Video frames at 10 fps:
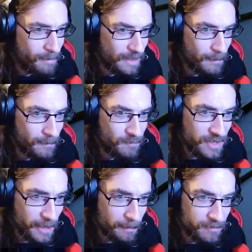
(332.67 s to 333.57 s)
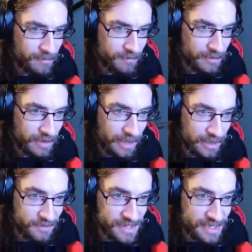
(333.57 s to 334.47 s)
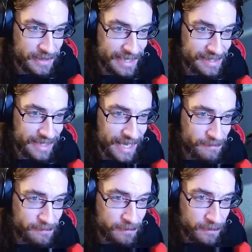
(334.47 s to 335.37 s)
But yeah, I'd love to see you guys live.